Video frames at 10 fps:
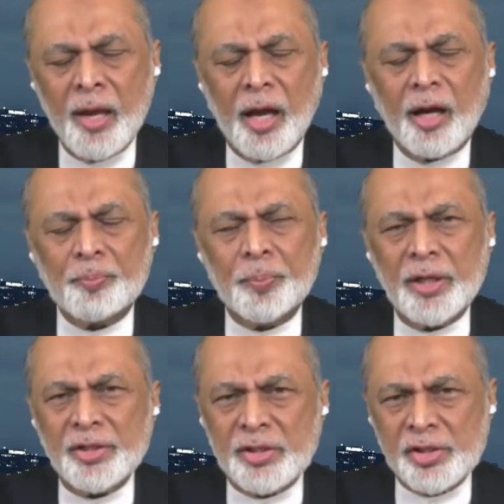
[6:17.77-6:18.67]
Uh,
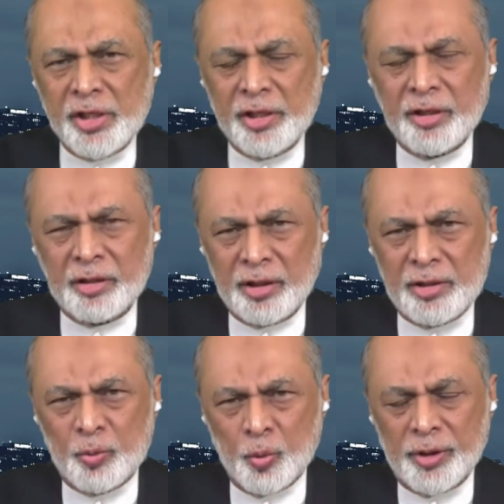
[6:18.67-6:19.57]
please share
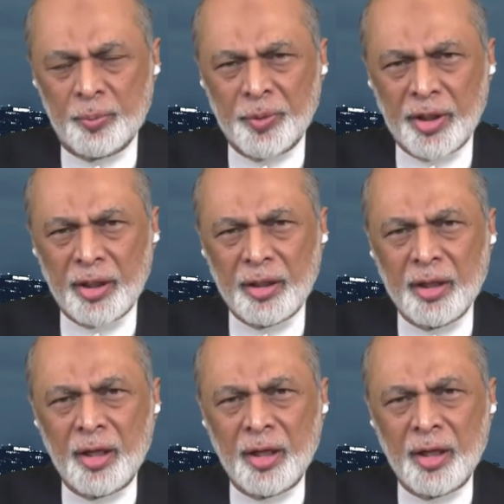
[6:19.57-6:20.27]
this with me.